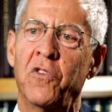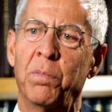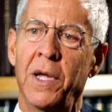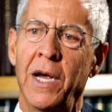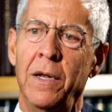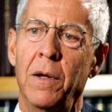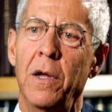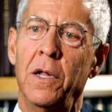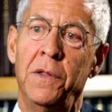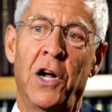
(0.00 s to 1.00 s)
explain
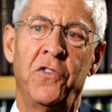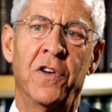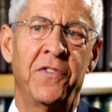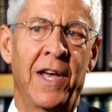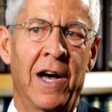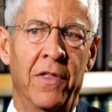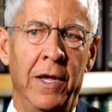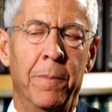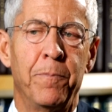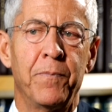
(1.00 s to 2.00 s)
not just how
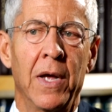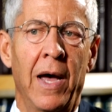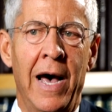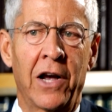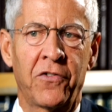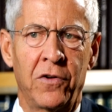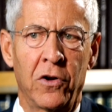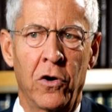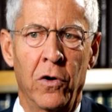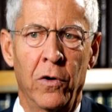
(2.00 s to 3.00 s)
the accident
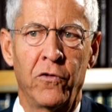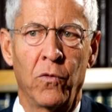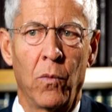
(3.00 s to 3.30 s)
occurs,